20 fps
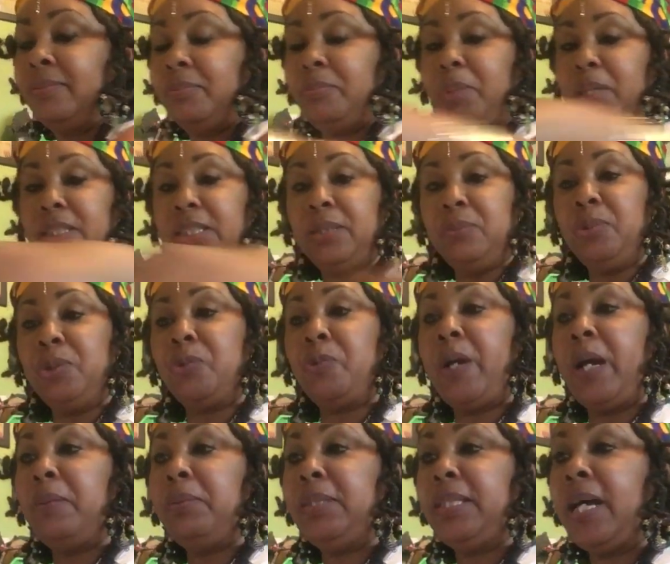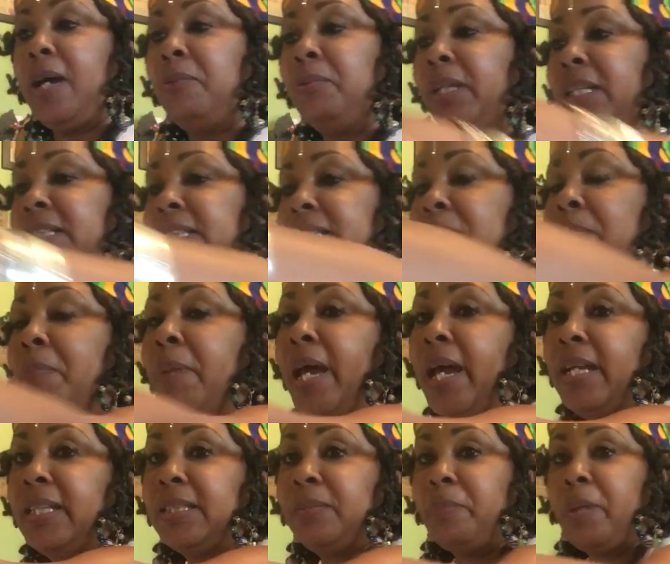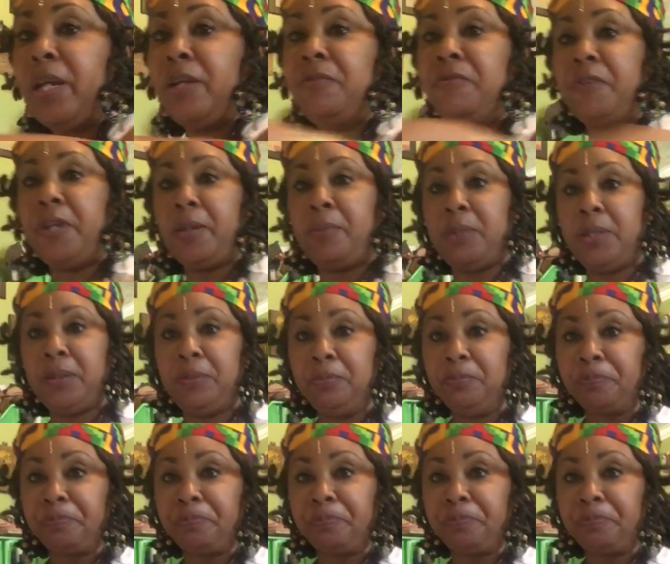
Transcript: Bust them scraps out and get some masks made, family.